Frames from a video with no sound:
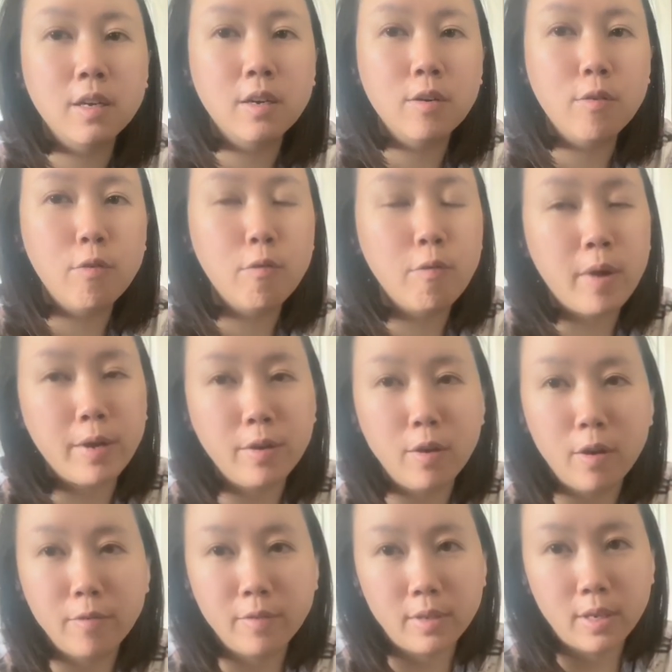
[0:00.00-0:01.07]
One
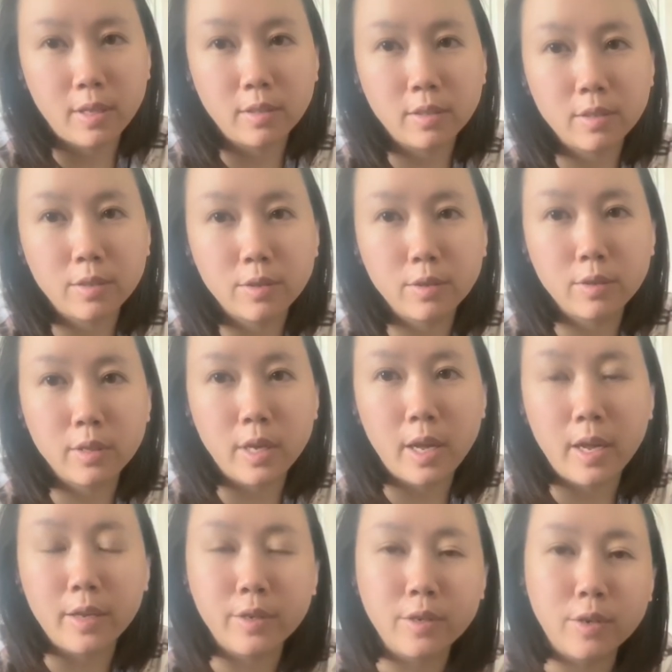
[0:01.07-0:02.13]
of another crew that
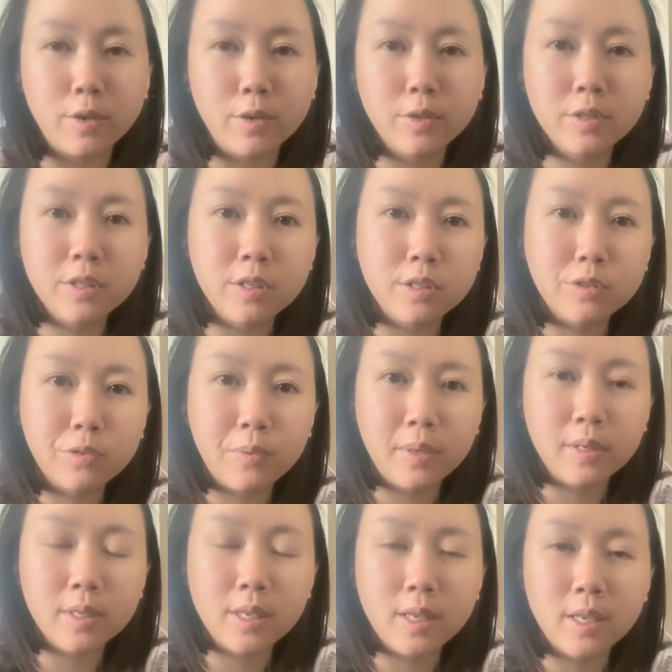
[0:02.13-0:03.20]
I know, she's
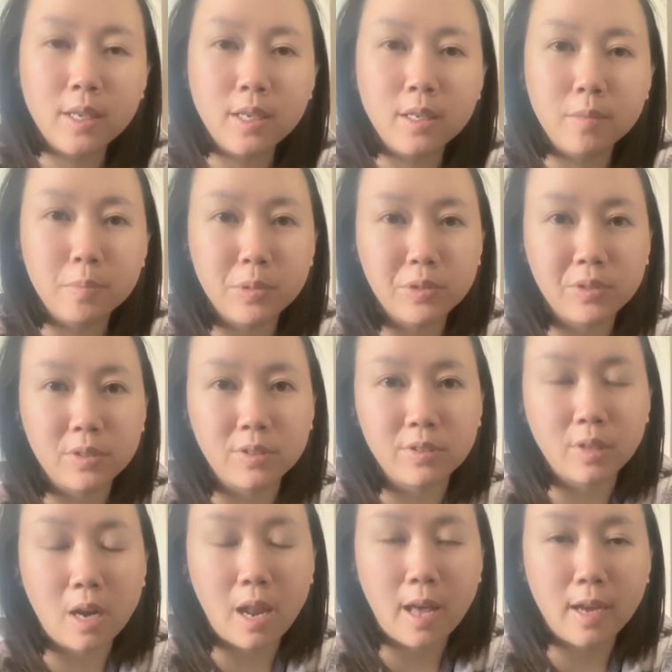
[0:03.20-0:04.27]
working in business
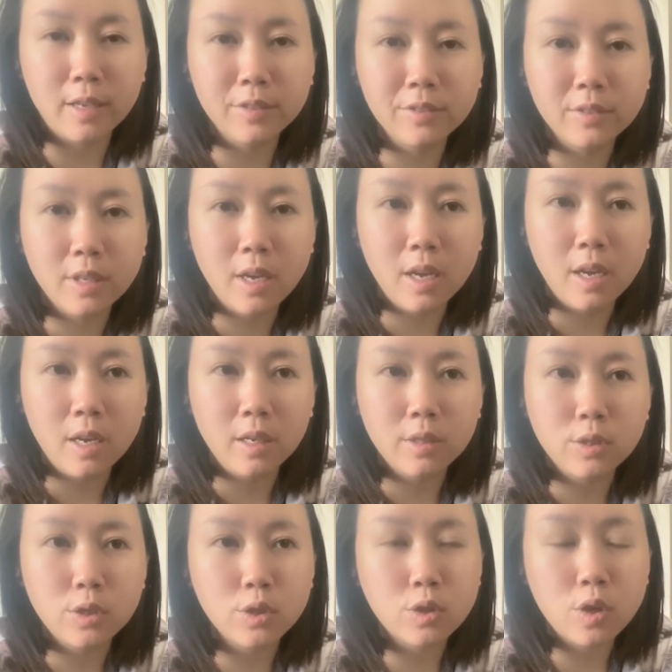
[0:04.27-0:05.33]
class.
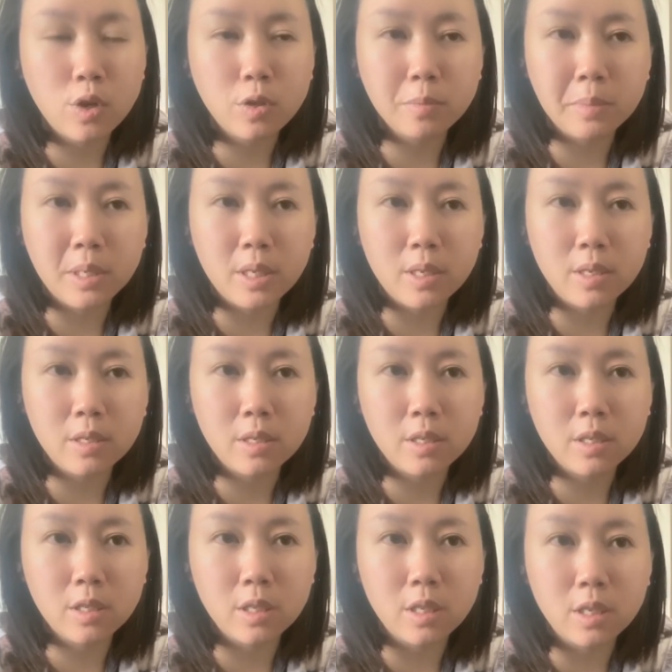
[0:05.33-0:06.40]
She told me
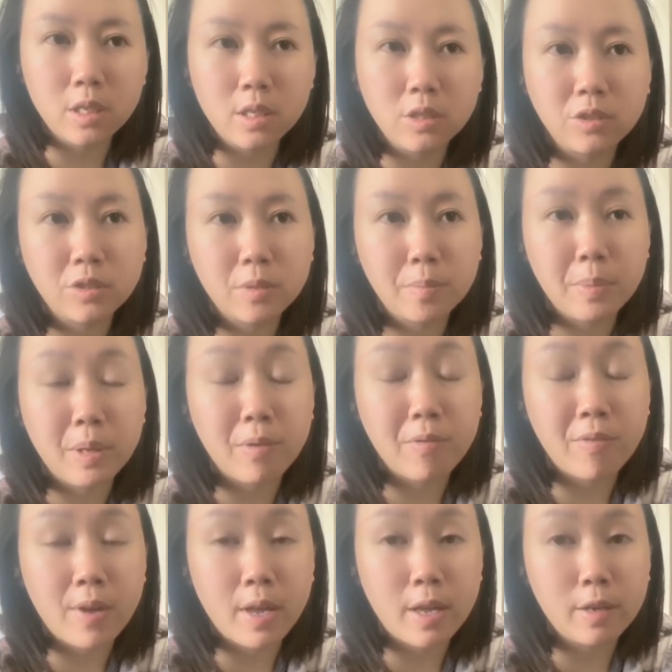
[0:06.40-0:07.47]
she is a big
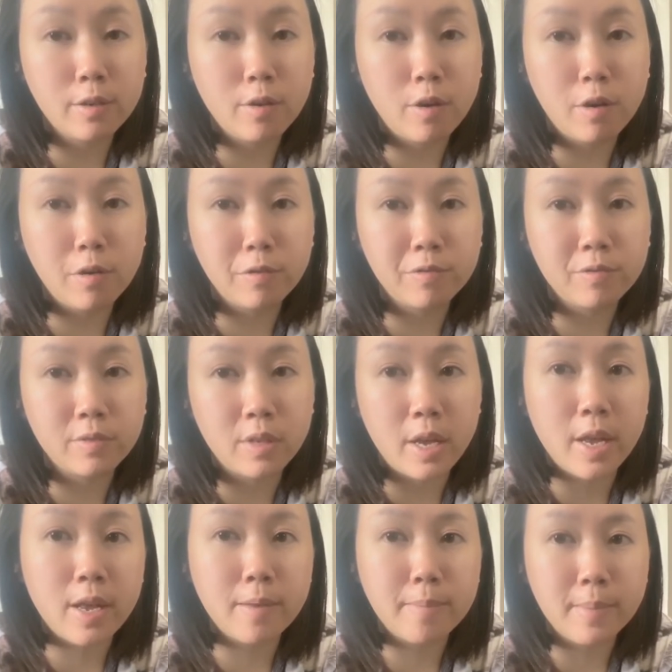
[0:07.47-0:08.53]
fan of the
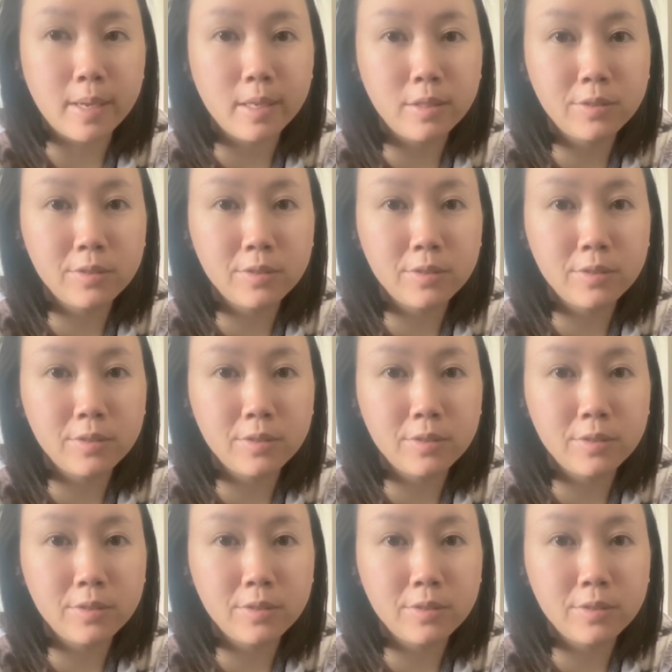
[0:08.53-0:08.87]
Hermes.